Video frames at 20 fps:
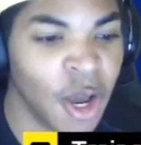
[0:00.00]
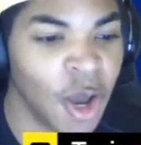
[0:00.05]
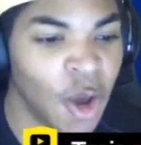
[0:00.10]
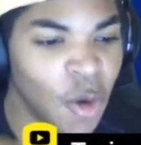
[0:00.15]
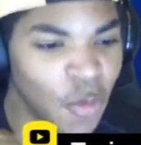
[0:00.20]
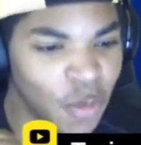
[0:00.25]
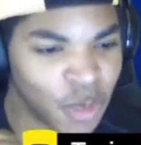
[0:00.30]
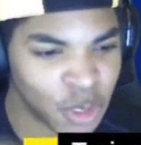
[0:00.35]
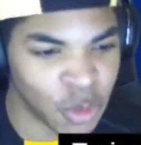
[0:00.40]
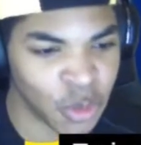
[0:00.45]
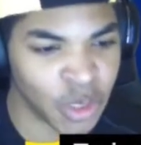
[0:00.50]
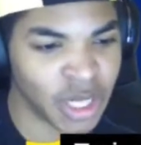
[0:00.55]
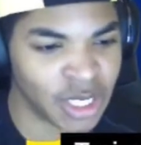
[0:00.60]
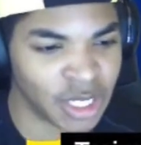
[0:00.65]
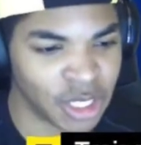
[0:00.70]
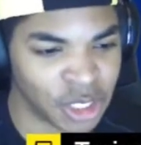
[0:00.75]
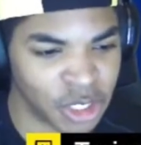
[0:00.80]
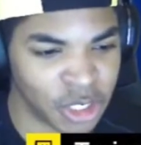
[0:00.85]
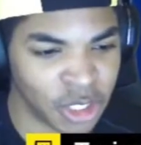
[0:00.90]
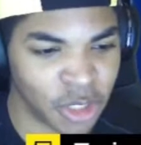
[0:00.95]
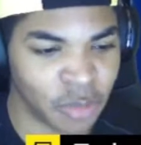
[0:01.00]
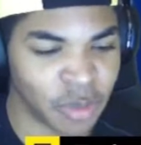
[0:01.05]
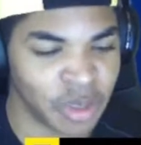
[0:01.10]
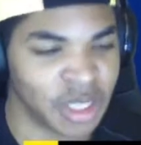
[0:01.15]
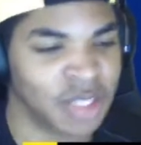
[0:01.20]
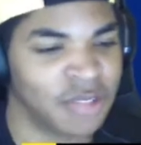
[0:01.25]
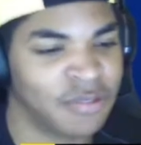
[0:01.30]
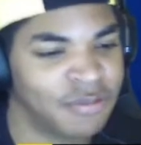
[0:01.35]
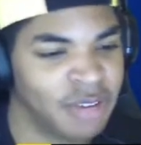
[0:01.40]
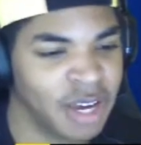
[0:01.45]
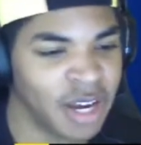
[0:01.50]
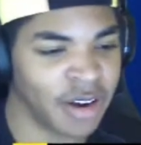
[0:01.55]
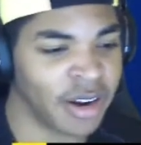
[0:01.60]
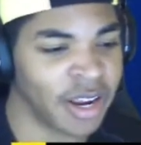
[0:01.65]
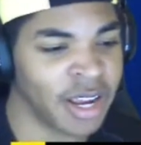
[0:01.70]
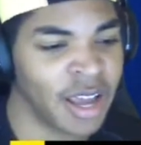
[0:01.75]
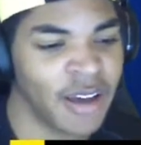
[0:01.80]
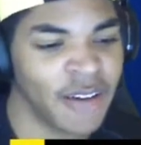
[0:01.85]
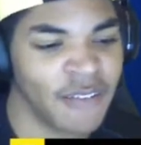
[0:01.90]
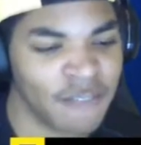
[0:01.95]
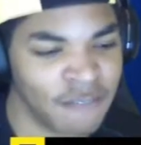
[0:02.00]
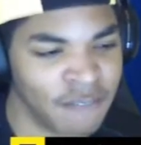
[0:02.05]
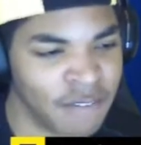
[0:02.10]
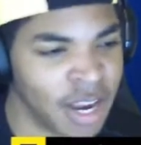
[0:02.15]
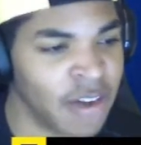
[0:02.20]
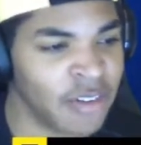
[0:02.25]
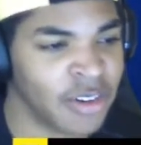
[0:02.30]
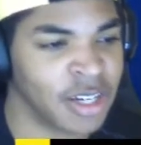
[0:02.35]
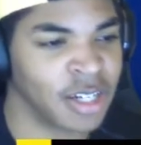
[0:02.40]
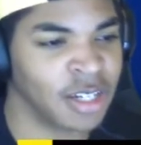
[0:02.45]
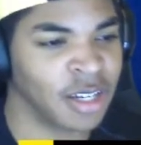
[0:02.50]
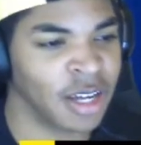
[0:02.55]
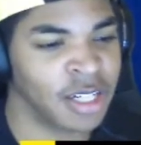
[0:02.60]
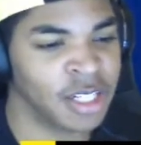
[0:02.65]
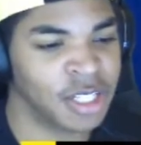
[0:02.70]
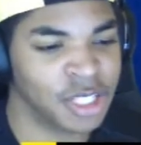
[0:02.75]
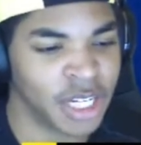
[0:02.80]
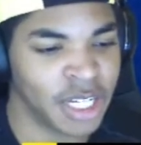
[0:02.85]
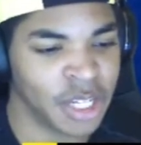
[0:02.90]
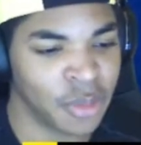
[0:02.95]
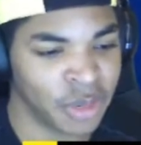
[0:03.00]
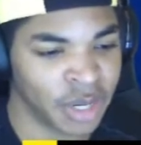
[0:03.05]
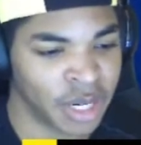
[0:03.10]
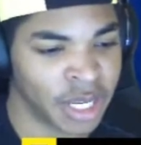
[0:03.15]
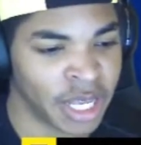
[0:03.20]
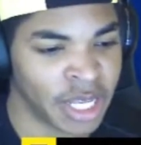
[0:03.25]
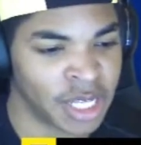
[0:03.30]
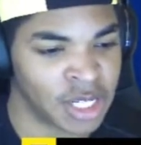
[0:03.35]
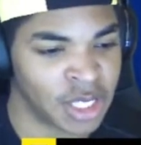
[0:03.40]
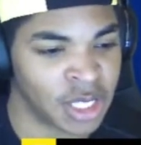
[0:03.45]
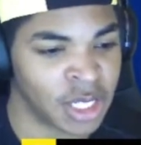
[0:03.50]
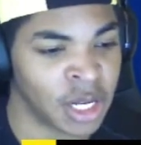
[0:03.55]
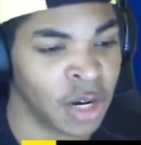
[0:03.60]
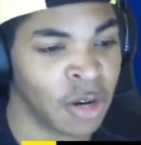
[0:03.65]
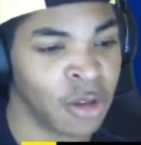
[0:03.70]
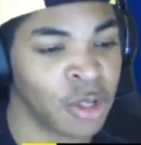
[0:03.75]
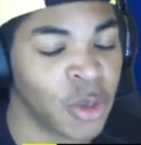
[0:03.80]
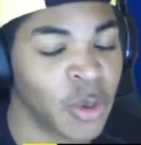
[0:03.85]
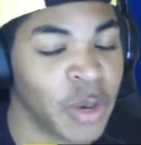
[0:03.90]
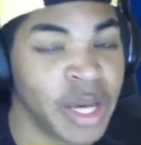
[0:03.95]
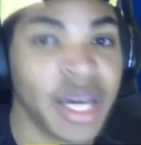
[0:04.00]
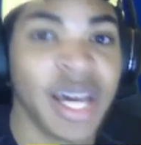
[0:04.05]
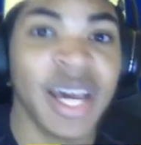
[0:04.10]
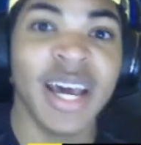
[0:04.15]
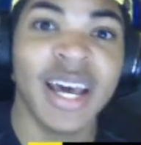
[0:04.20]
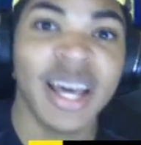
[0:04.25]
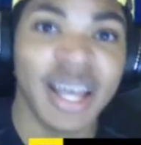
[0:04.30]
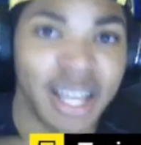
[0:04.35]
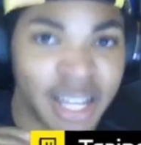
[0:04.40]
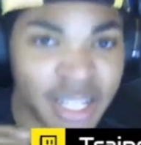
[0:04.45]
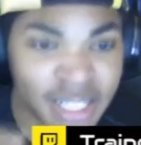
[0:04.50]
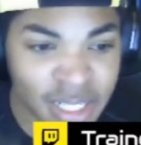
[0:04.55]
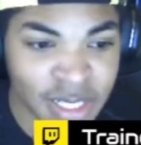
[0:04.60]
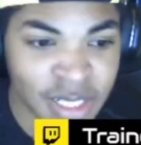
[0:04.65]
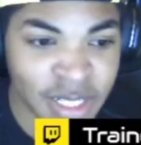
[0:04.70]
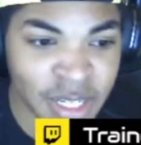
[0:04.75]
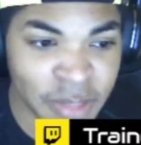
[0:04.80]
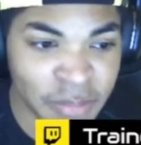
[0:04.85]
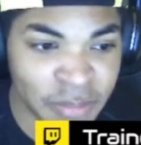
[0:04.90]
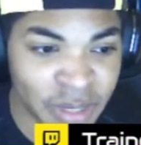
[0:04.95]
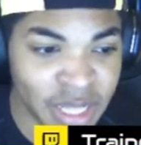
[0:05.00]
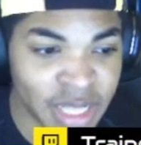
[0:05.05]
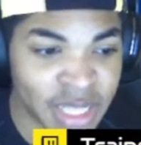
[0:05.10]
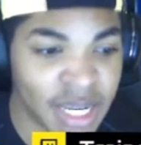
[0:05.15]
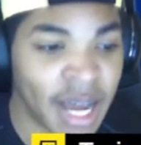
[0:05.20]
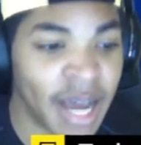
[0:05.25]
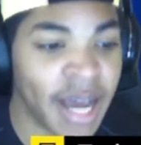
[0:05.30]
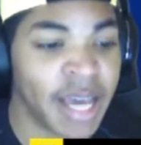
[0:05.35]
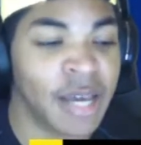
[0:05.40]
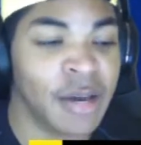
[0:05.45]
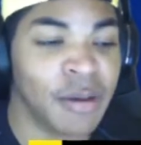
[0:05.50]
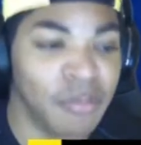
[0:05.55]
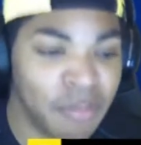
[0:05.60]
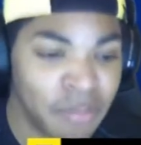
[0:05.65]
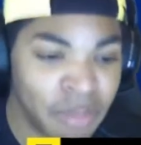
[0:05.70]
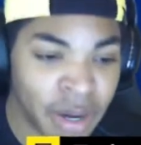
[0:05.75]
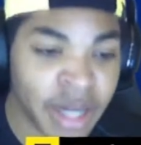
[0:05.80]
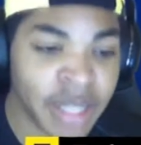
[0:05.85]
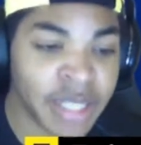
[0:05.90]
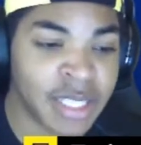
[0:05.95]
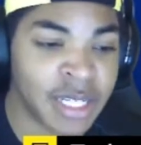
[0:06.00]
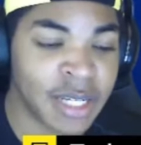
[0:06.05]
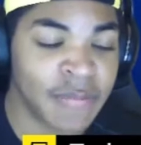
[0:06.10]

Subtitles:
We do get the shield, which is very, very clutch, and then we're going to get to the Earthquake. It's a CMP tie, but